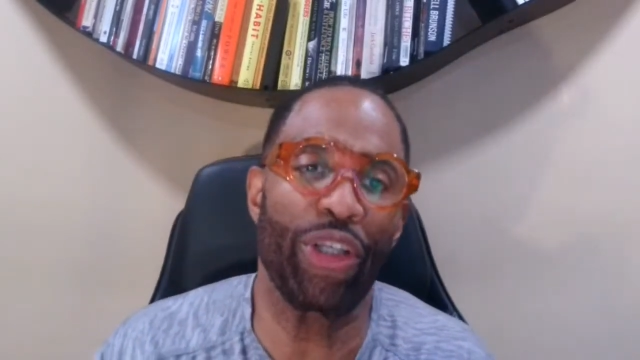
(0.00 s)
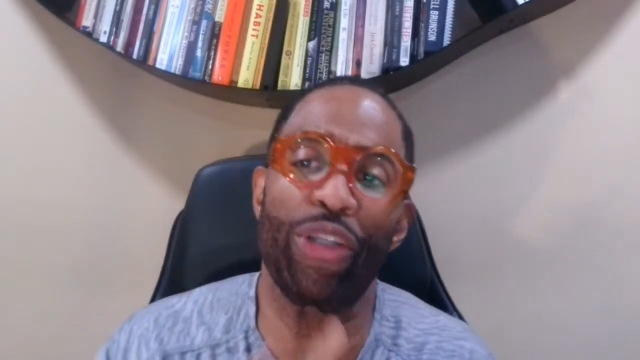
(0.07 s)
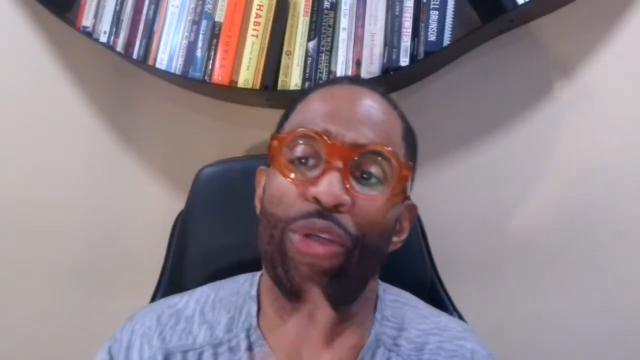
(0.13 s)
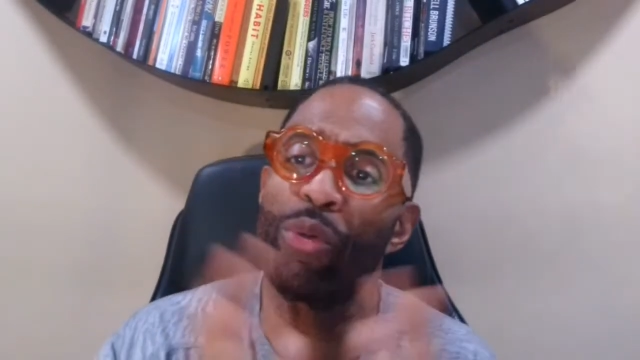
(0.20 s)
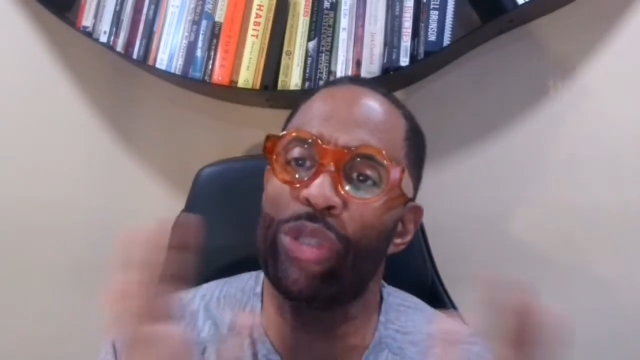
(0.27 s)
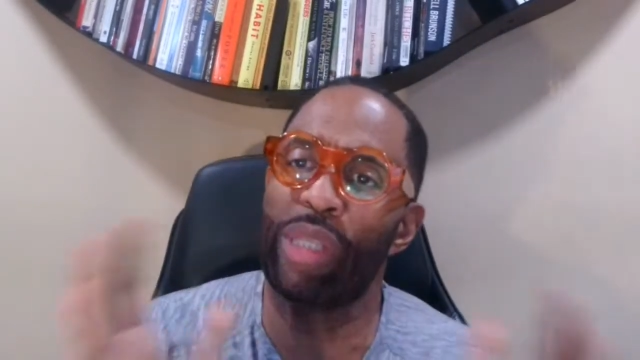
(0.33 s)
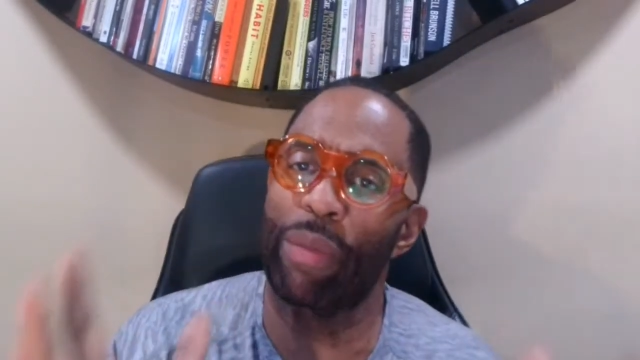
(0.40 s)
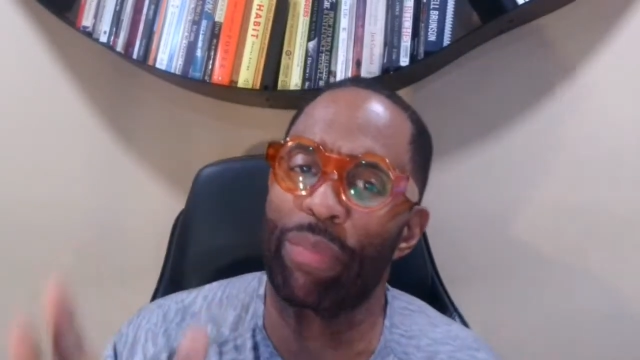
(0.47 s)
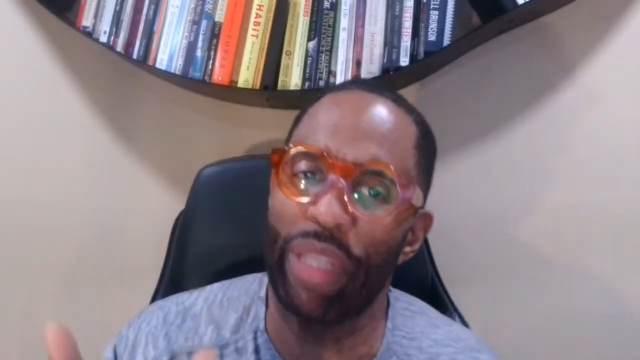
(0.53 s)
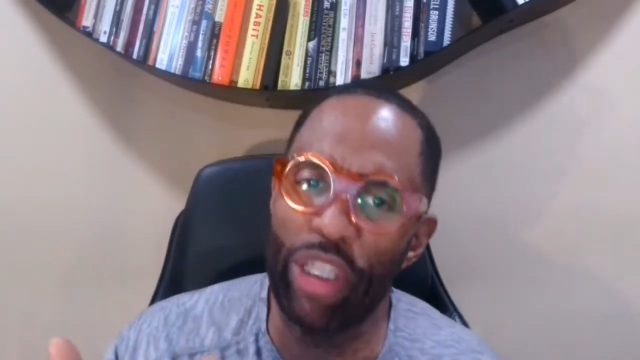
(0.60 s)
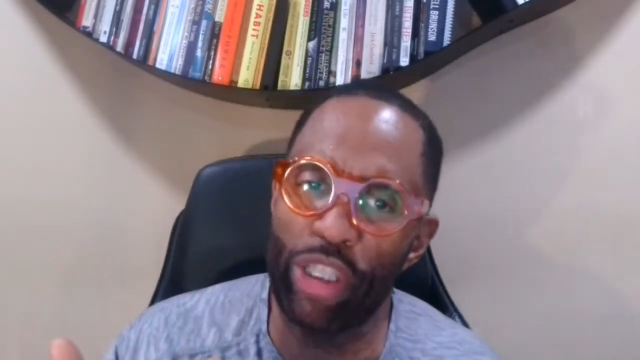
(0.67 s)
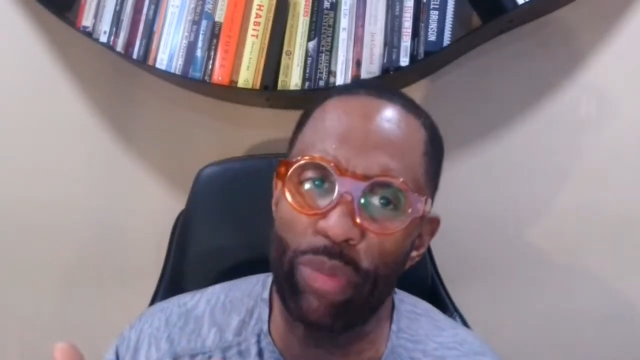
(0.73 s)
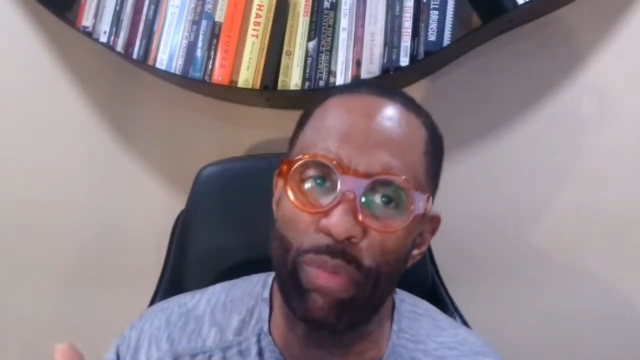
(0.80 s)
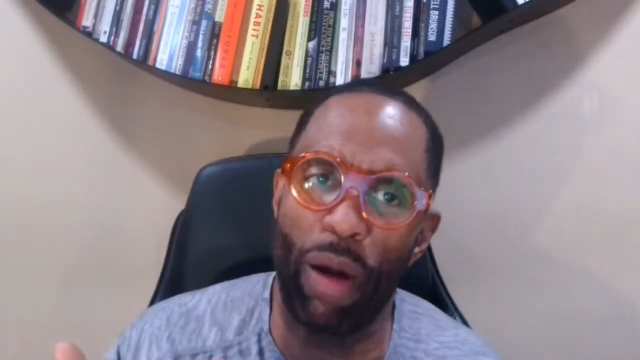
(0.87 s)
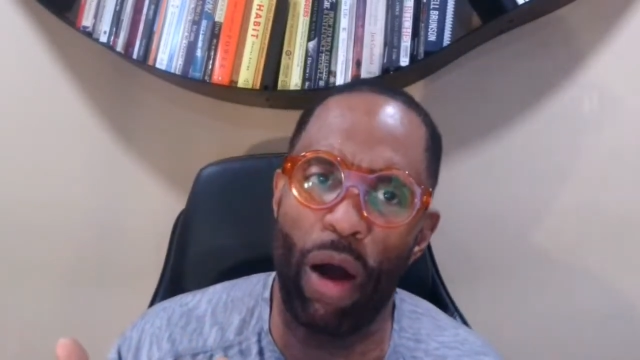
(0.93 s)
to do something
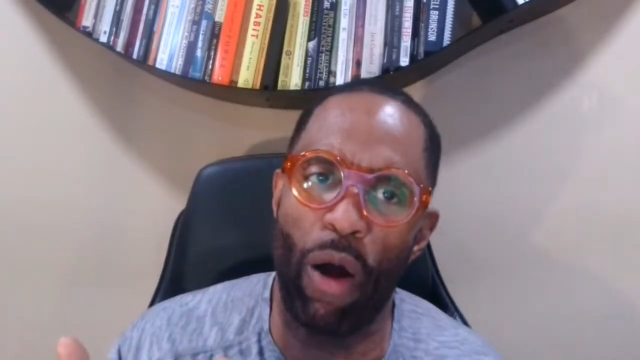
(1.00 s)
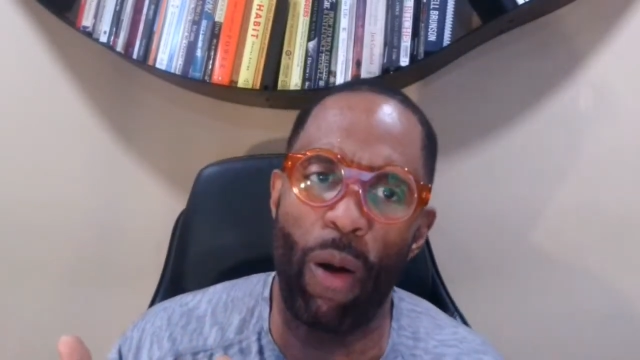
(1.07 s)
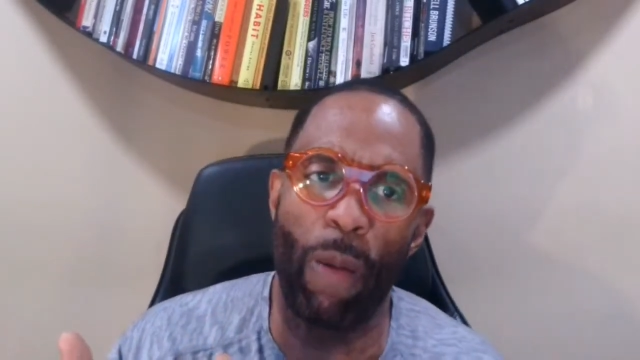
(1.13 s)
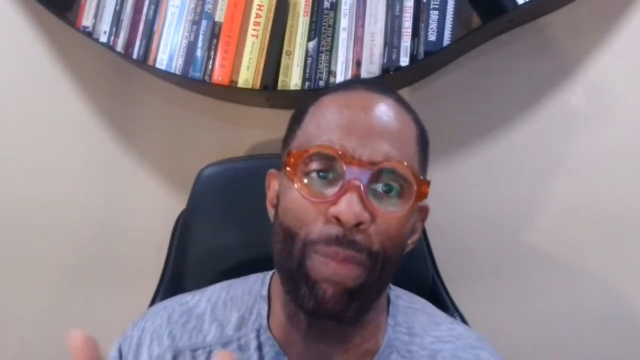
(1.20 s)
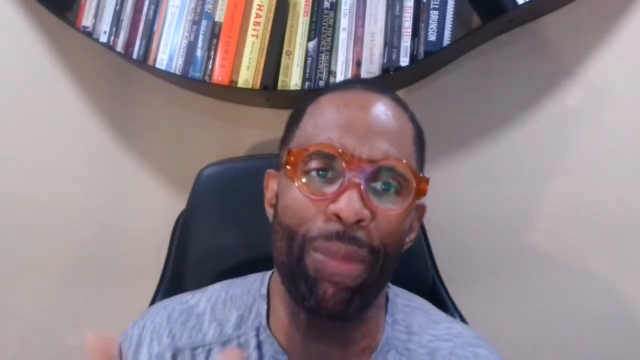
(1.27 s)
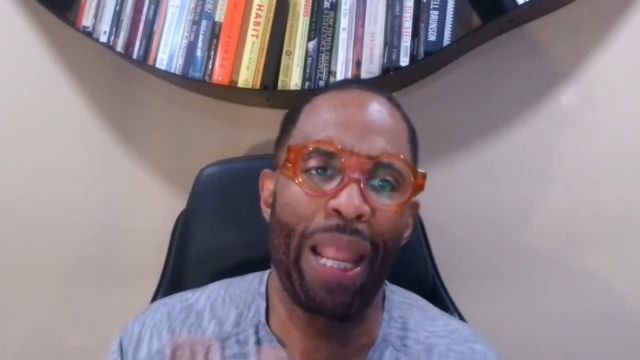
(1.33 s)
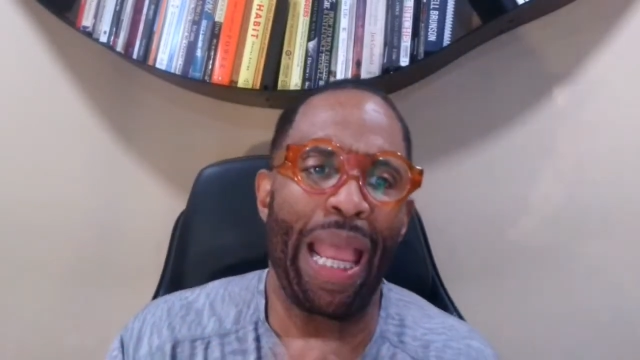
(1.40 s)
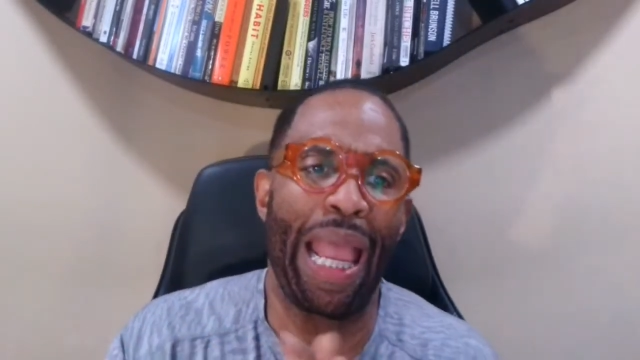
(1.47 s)
small